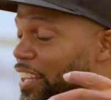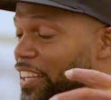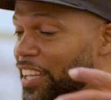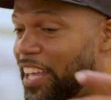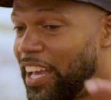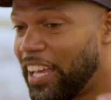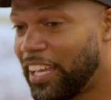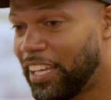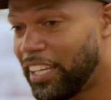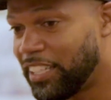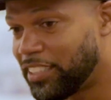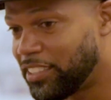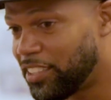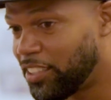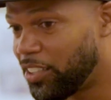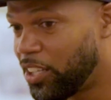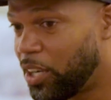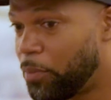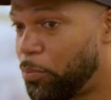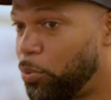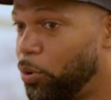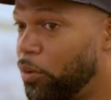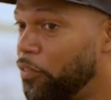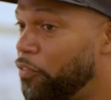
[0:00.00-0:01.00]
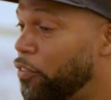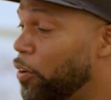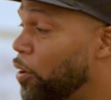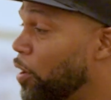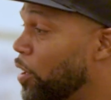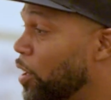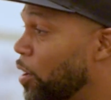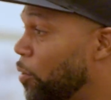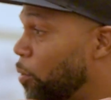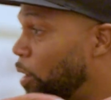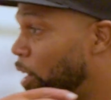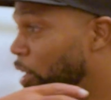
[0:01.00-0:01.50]
and that aids in their
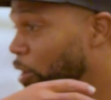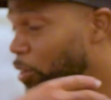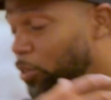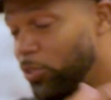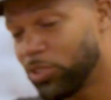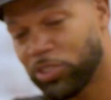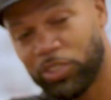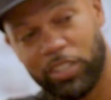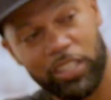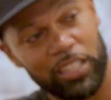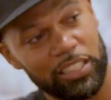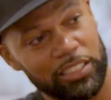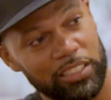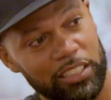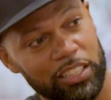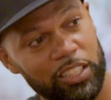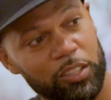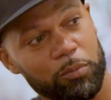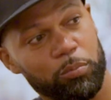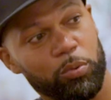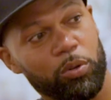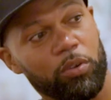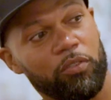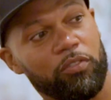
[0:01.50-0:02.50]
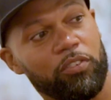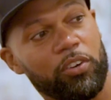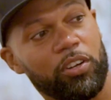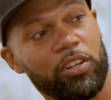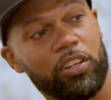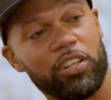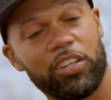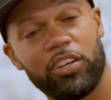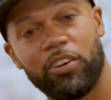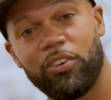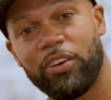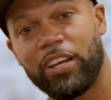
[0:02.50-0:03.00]
portfolio, while it also aids in his
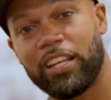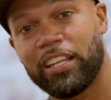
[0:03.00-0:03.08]
portfolio,